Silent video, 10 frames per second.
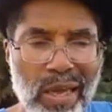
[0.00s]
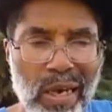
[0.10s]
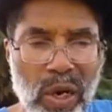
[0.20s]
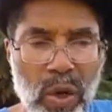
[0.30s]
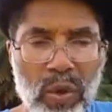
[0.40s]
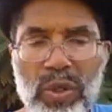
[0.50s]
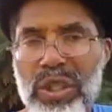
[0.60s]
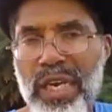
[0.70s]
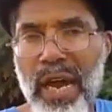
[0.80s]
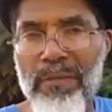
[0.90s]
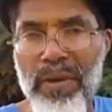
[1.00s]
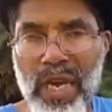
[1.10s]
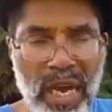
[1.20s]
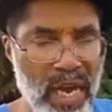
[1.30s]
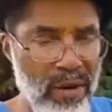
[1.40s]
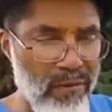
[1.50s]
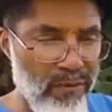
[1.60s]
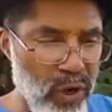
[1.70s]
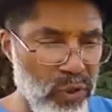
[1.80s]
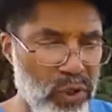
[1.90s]
Luke chapter 8,
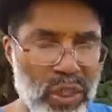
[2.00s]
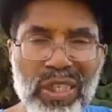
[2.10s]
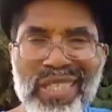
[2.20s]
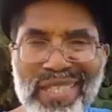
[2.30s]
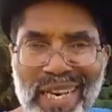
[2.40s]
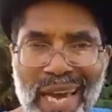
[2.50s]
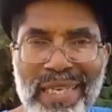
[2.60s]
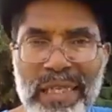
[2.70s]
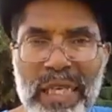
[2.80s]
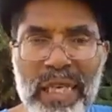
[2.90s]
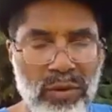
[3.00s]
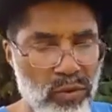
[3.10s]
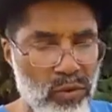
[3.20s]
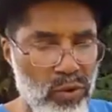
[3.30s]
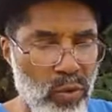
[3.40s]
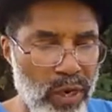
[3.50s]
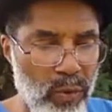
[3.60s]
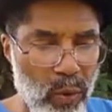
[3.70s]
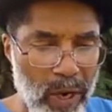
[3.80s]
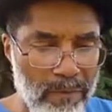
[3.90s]
verses 19 through
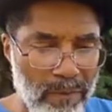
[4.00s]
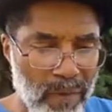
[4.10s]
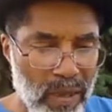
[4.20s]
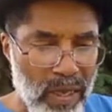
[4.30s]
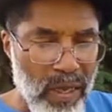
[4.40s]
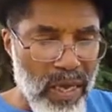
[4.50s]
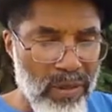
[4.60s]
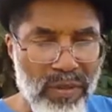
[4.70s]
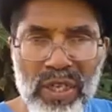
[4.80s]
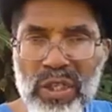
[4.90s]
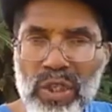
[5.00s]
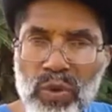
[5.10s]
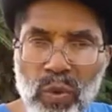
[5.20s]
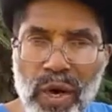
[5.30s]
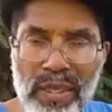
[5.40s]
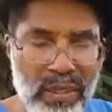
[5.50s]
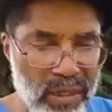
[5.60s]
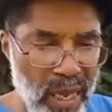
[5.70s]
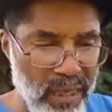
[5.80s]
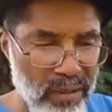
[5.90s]
21. And this is what it
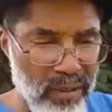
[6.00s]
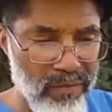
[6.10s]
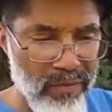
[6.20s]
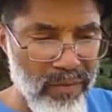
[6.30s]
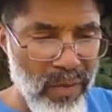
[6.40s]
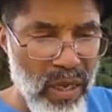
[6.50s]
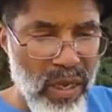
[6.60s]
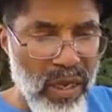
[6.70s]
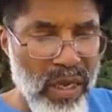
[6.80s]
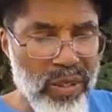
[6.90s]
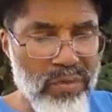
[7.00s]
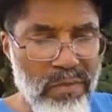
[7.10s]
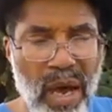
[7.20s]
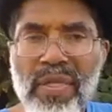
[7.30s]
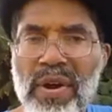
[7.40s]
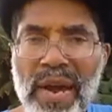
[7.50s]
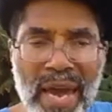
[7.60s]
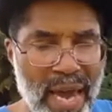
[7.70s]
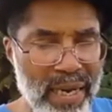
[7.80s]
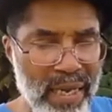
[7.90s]
says. His mother
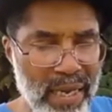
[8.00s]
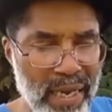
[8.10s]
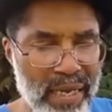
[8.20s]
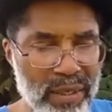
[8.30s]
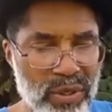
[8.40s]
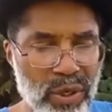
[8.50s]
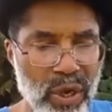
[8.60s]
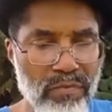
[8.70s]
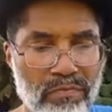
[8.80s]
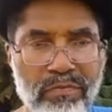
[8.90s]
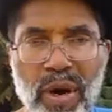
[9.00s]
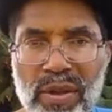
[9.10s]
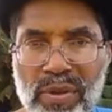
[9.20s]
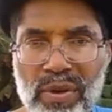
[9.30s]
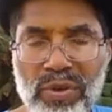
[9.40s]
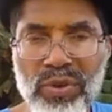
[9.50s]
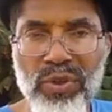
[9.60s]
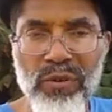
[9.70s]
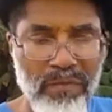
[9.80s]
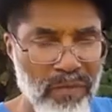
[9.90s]
and his
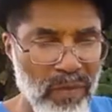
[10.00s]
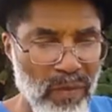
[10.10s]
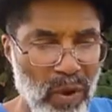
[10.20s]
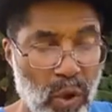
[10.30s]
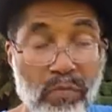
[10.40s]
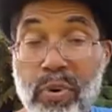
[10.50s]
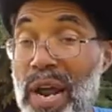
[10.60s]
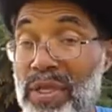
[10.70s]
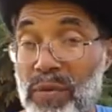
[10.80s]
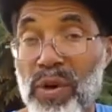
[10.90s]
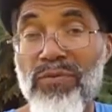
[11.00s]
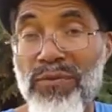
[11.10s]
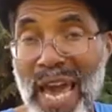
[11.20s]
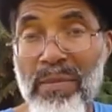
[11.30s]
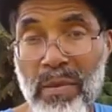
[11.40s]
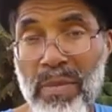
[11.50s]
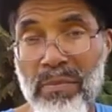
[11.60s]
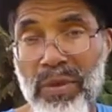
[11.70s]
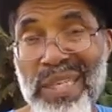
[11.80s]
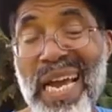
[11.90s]
brothers, brethren or family
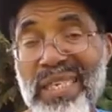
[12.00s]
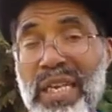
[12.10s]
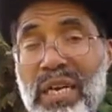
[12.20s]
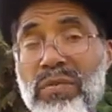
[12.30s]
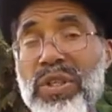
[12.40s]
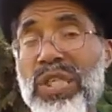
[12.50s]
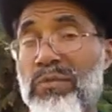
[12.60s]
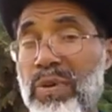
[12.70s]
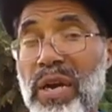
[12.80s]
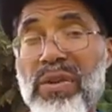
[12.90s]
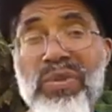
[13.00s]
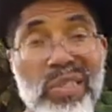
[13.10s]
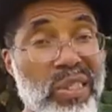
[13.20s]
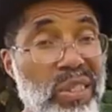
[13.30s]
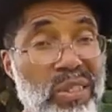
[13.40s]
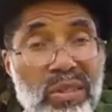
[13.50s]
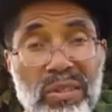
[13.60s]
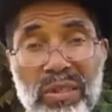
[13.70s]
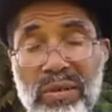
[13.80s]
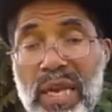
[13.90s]
members. Actually, it was his brothers and
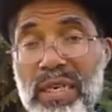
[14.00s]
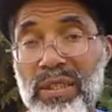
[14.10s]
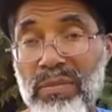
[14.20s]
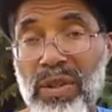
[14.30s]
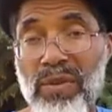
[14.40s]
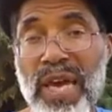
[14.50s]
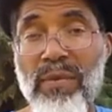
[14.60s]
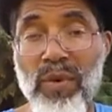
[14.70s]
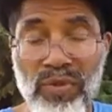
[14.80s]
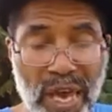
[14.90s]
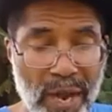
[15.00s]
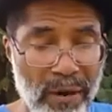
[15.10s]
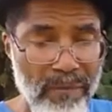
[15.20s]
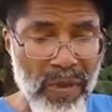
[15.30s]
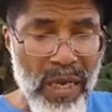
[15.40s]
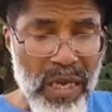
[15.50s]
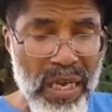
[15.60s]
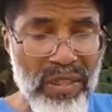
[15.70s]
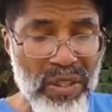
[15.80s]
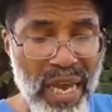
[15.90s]
sisters and his mother that were there.
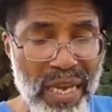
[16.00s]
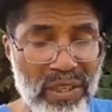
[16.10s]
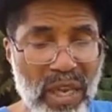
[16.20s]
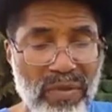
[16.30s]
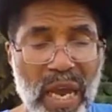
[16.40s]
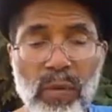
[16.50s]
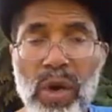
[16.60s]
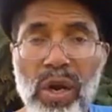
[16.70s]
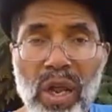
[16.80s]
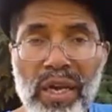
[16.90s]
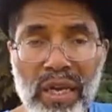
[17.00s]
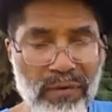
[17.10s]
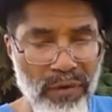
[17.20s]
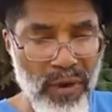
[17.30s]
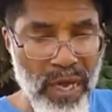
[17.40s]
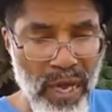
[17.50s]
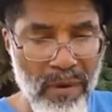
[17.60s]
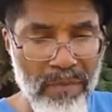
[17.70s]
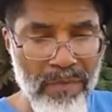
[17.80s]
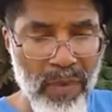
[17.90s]
It says they were looking for
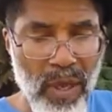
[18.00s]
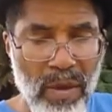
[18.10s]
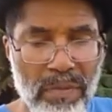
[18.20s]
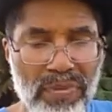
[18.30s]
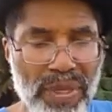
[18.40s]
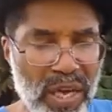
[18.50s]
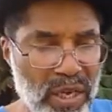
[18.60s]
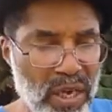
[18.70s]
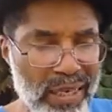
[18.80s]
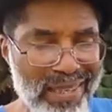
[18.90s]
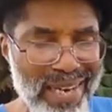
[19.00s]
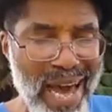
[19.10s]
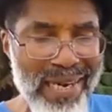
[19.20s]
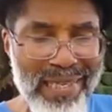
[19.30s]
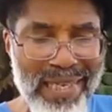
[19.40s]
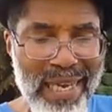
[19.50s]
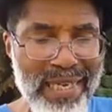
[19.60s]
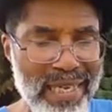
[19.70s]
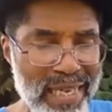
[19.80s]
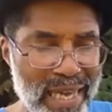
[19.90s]
him, but they could not
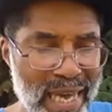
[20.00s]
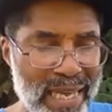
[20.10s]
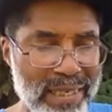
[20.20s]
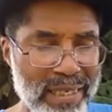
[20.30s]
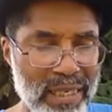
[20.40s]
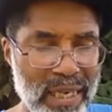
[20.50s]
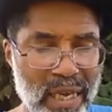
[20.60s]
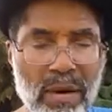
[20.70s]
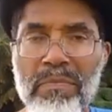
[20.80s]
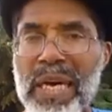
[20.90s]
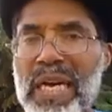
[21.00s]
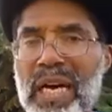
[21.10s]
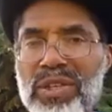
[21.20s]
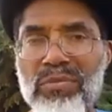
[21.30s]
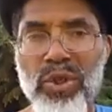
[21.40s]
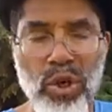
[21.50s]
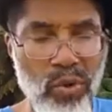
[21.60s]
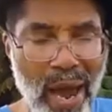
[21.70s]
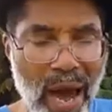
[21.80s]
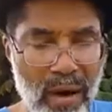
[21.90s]
get into him because of the
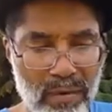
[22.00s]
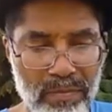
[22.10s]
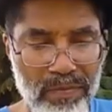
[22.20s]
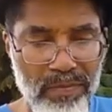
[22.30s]
crowd.